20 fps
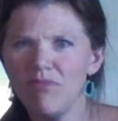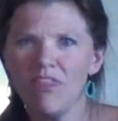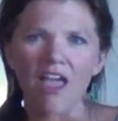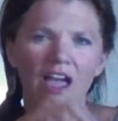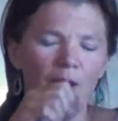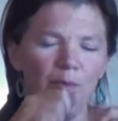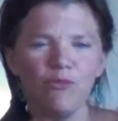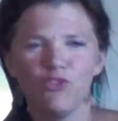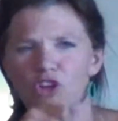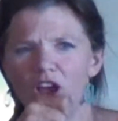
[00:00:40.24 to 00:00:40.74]

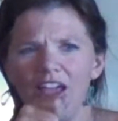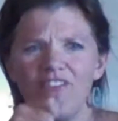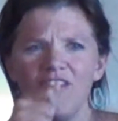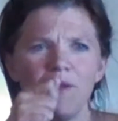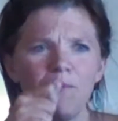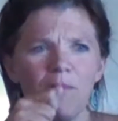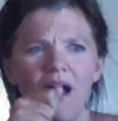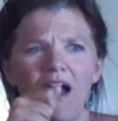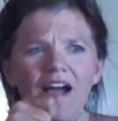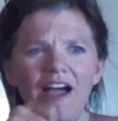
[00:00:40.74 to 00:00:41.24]
I'm
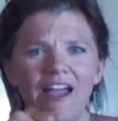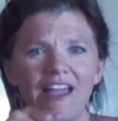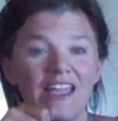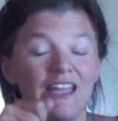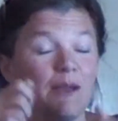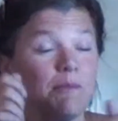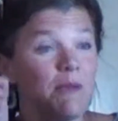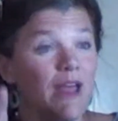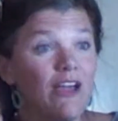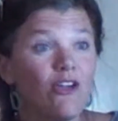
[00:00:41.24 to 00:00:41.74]
driving by,
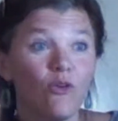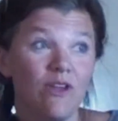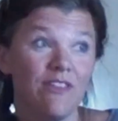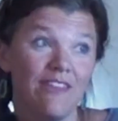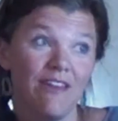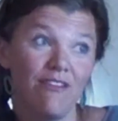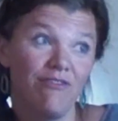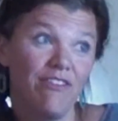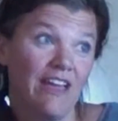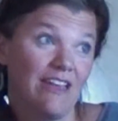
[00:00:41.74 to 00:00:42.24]
and I'm not going
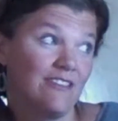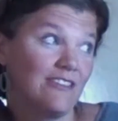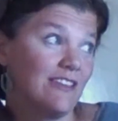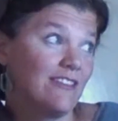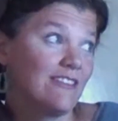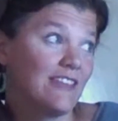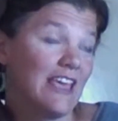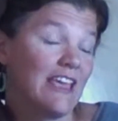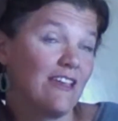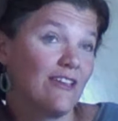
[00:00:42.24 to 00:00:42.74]
that fast,
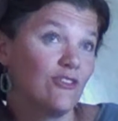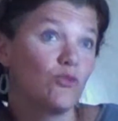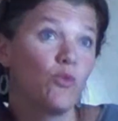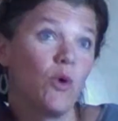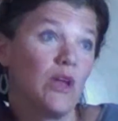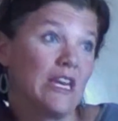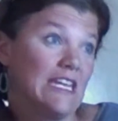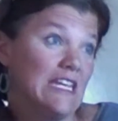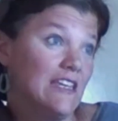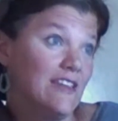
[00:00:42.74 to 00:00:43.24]
it's like
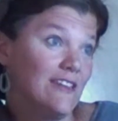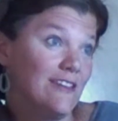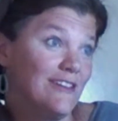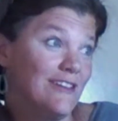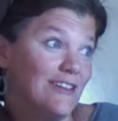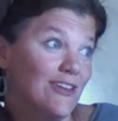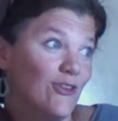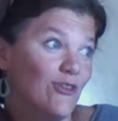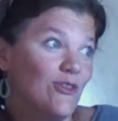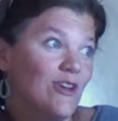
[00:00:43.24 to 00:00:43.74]
20, you
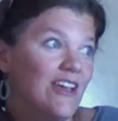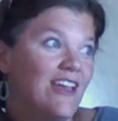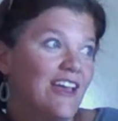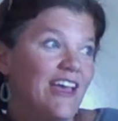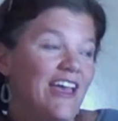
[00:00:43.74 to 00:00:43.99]
know,